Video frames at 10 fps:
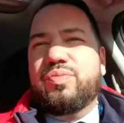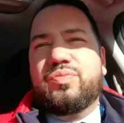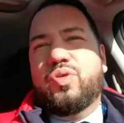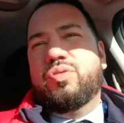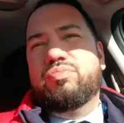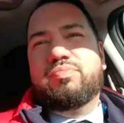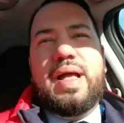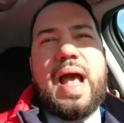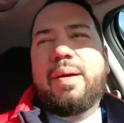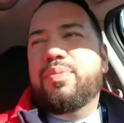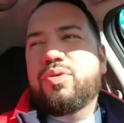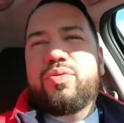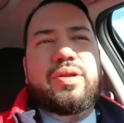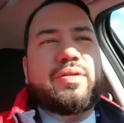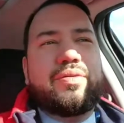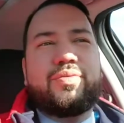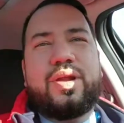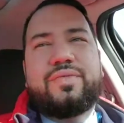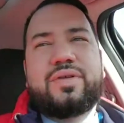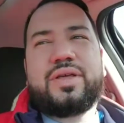or Apple,
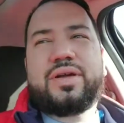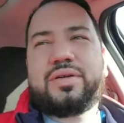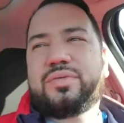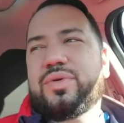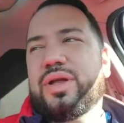whatever they're